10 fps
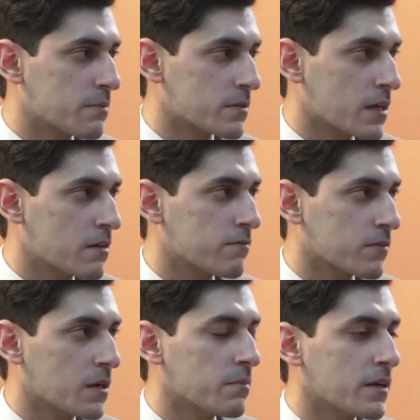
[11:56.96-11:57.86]
himself
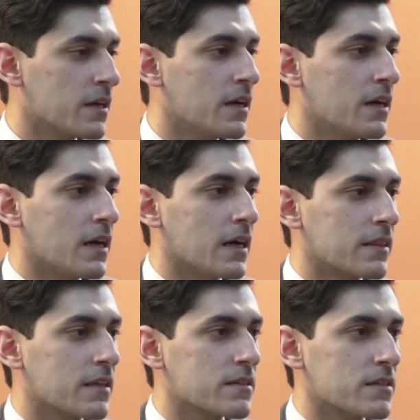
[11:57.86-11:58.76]
come, I
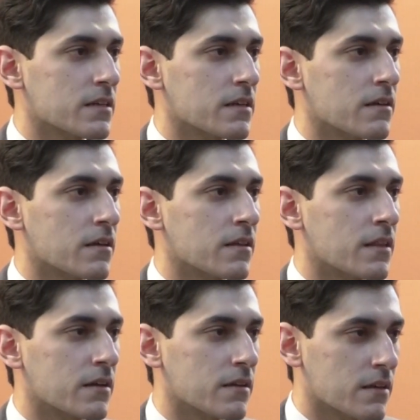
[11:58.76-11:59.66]
think, sir,
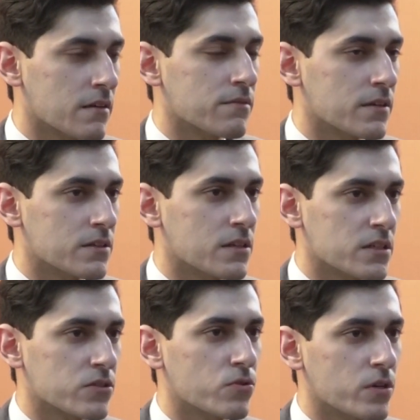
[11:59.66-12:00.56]
that if he
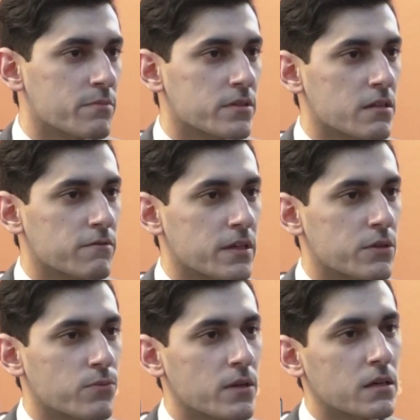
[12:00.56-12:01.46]
does go himself,
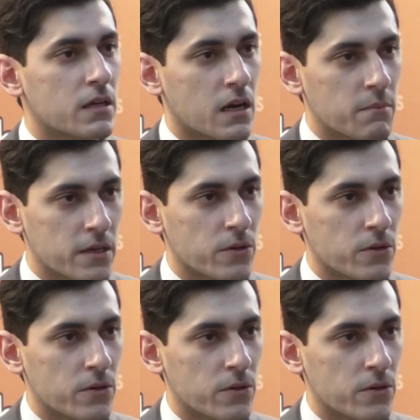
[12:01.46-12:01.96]
it will calm